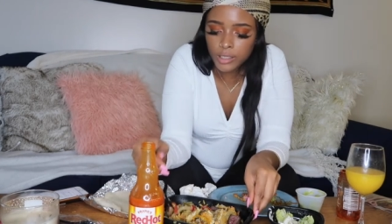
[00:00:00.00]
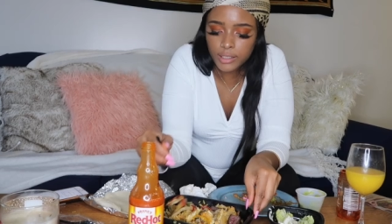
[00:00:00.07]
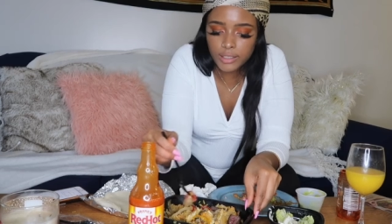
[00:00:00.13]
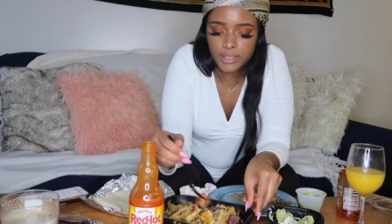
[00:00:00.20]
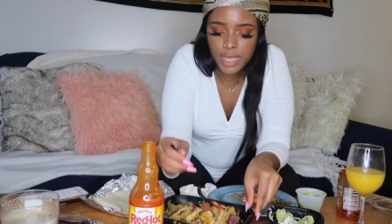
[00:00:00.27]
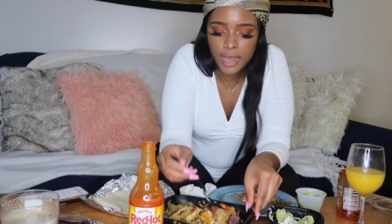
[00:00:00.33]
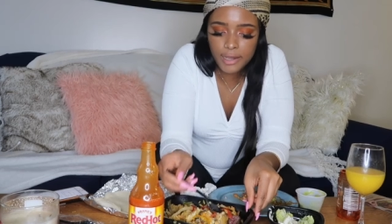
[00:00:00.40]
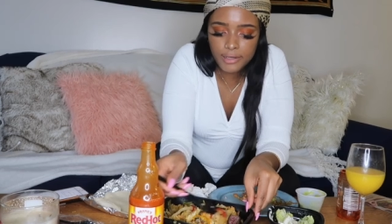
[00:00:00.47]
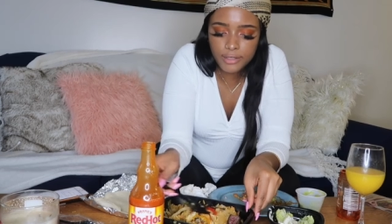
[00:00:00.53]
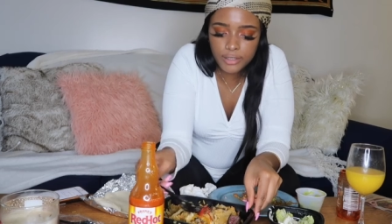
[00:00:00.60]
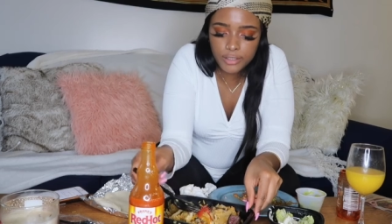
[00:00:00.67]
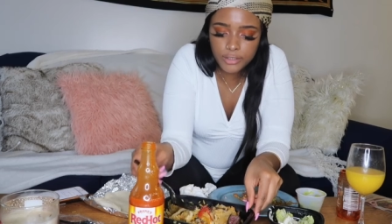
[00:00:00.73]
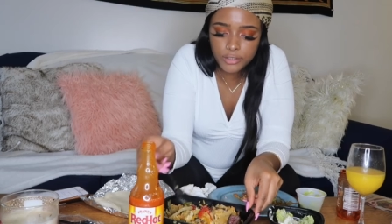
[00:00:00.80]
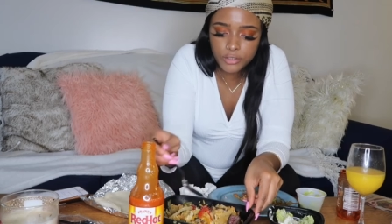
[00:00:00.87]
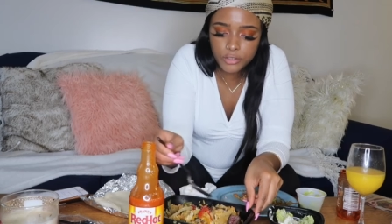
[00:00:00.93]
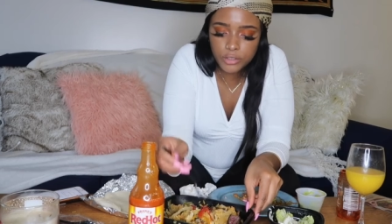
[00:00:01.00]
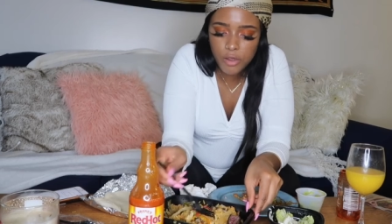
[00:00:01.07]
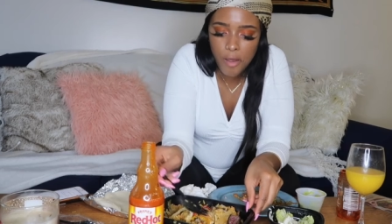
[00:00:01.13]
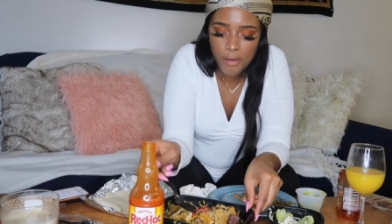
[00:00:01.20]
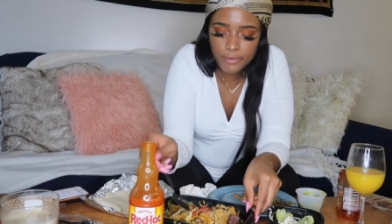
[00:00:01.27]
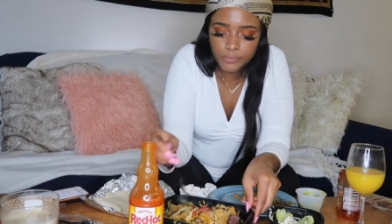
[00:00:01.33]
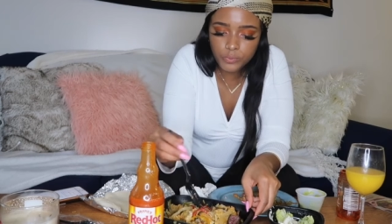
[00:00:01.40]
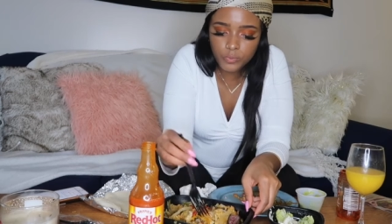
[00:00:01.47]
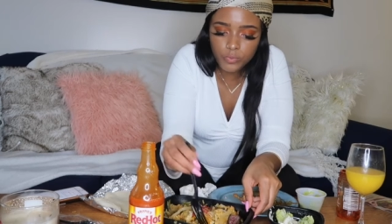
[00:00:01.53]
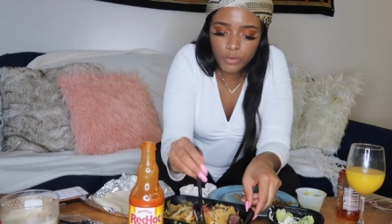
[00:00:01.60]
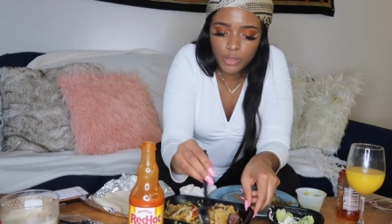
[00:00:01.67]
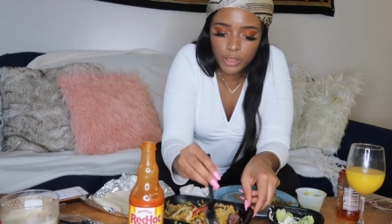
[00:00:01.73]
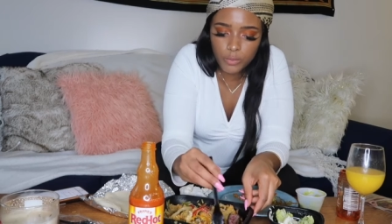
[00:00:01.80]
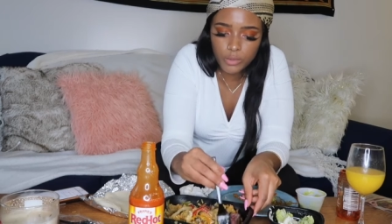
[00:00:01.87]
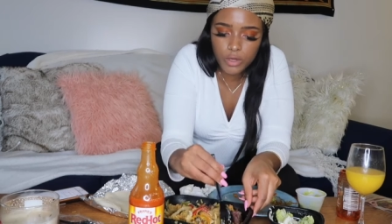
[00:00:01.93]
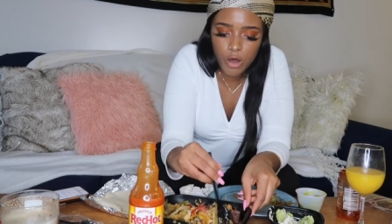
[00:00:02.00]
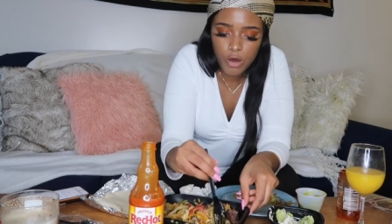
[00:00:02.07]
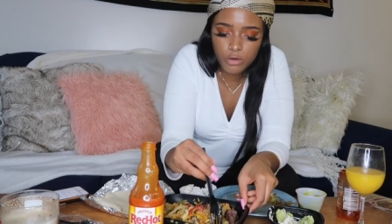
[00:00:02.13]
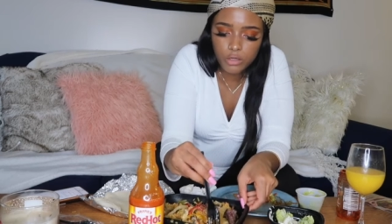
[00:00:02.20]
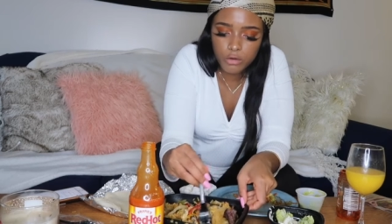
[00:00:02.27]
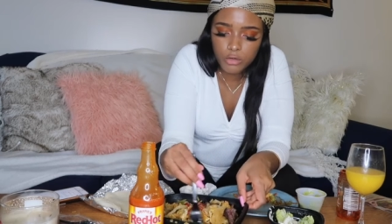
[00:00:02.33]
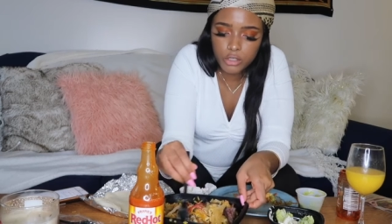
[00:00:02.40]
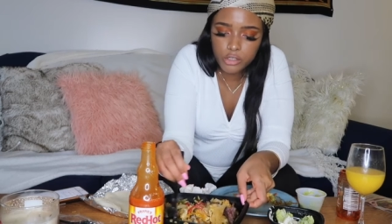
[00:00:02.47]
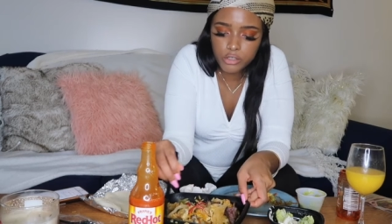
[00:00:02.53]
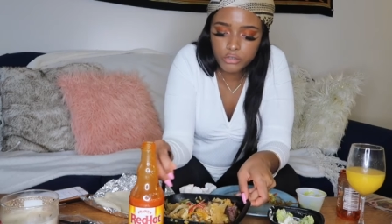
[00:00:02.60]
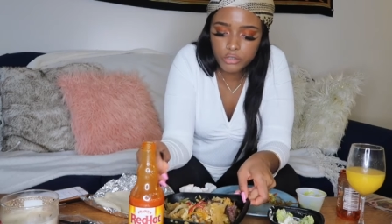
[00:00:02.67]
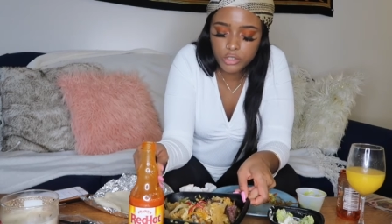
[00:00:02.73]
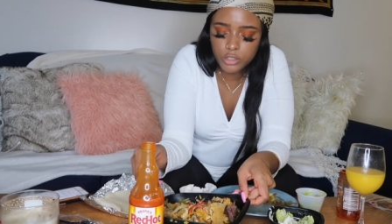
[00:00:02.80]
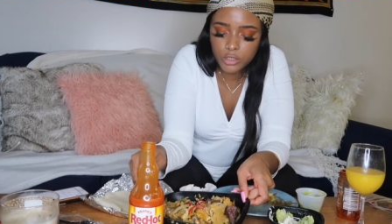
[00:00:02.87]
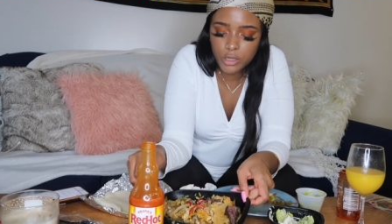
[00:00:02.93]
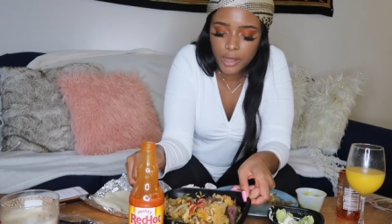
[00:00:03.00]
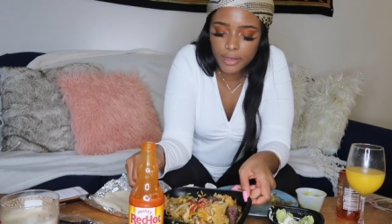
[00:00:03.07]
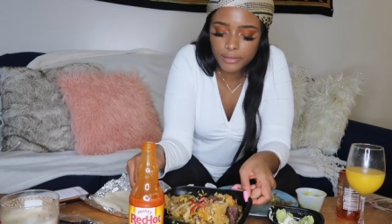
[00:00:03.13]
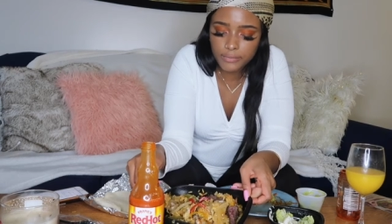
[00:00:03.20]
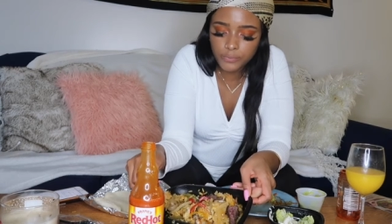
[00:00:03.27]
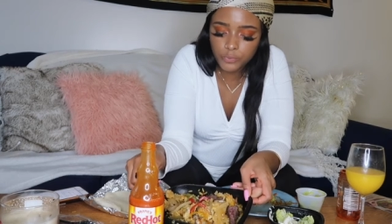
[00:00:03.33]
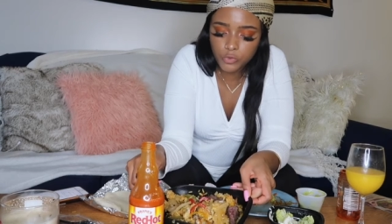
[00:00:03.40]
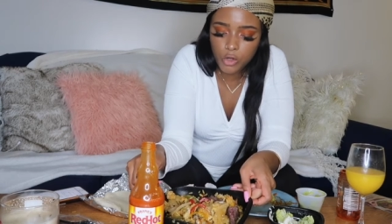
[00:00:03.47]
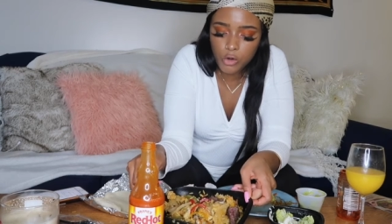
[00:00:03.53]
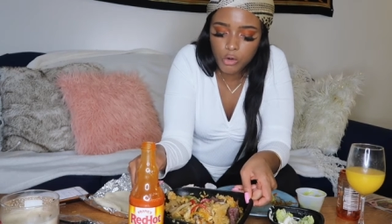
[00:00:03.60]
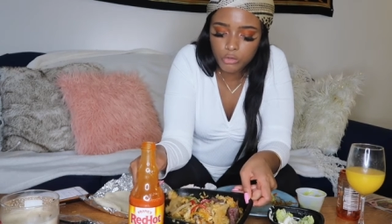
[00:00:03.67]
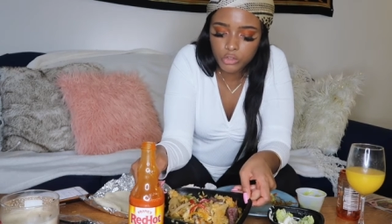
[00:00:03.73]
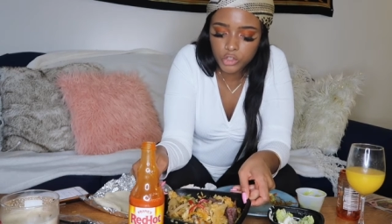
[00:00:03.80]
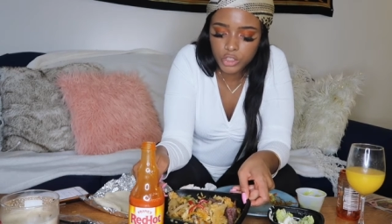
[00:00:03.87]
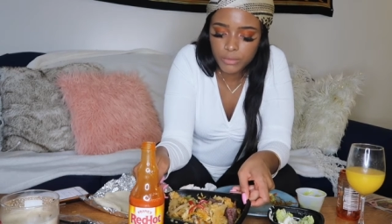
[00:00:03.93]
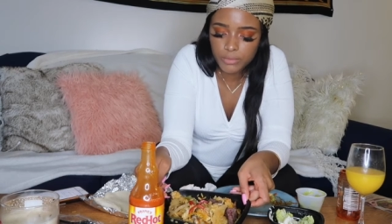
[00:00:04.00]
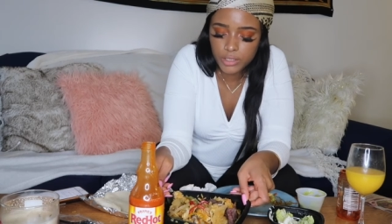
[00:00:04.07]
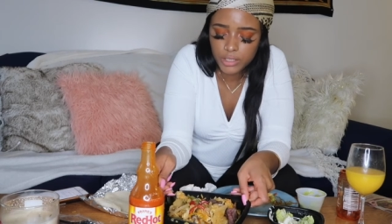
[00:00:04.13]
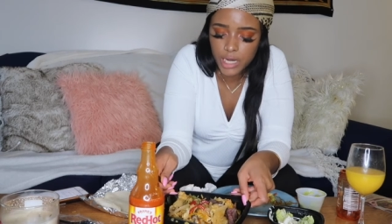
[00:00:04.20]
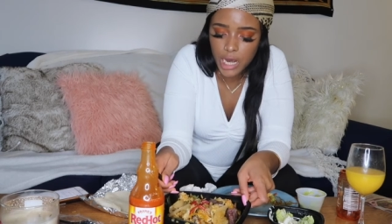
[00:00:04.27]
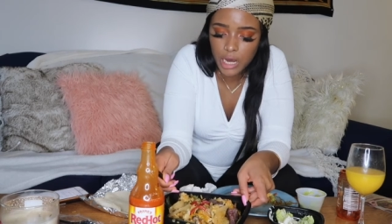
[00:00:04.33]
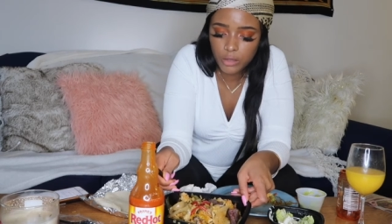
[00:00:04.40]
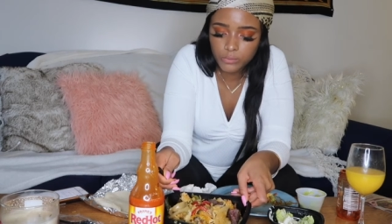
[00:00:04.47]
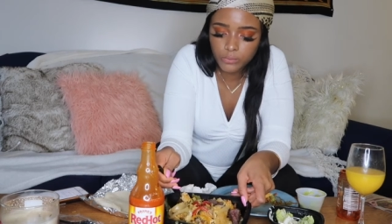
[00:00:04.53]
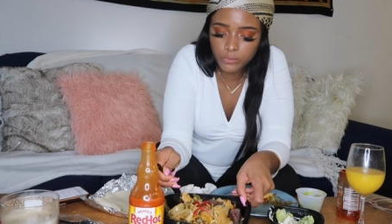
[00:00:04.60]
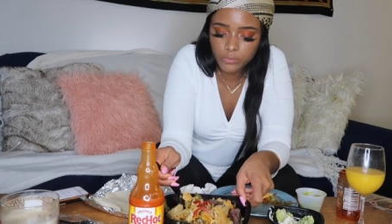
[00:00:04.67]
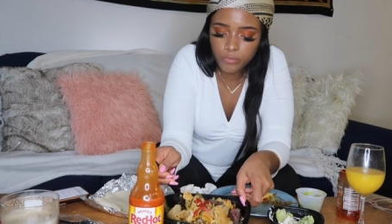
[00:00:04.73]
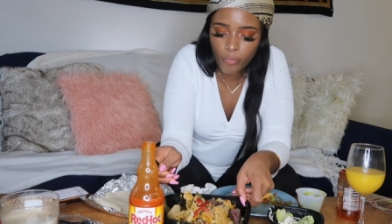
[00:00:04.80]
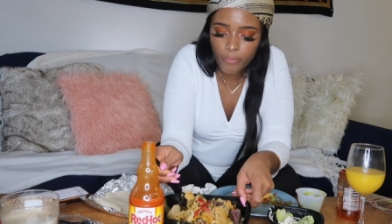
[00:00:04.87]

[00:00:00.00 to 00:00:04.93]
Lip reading: Because anchors, like we all know, are used to like hold ships down.